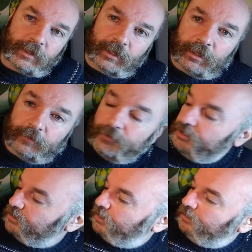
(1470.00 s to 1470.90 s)

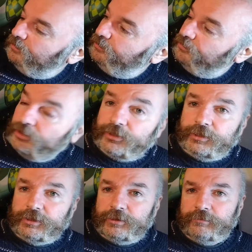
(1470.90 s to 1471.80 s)
This is a third
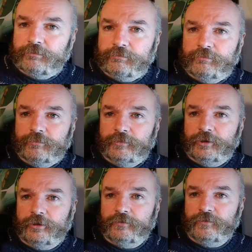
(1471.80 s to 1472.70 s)
edition
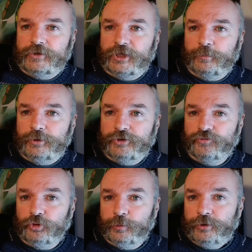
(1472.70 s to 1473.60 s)
of the Champions
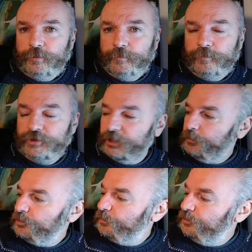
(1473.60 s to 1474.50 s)
rulebook.
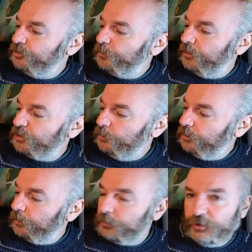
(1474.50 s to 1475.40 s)
Champions are produced by a small
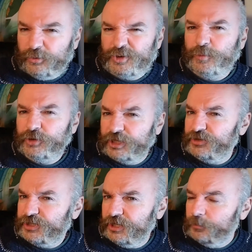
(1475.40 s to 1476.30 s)
company, or smallish at
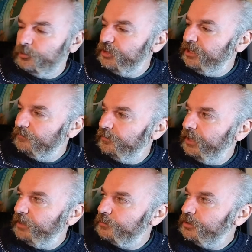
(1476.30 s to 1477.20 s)
the time, called Hero
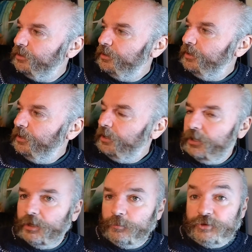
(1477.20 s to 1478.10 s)
Games.
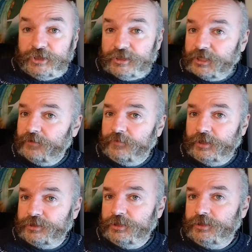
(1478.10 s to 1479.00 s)
Didn't have an
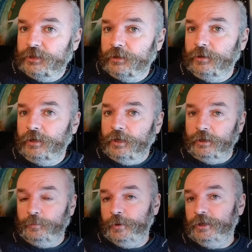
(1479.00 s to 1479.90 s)
existing
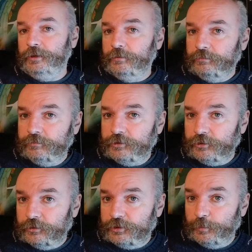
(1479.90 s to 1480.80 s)
IP
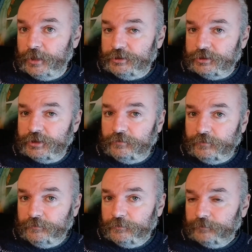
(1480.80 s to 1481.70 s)
to base itself
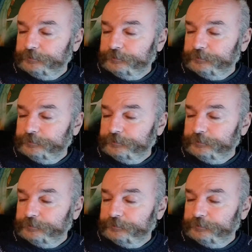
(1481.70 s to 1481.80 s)
on.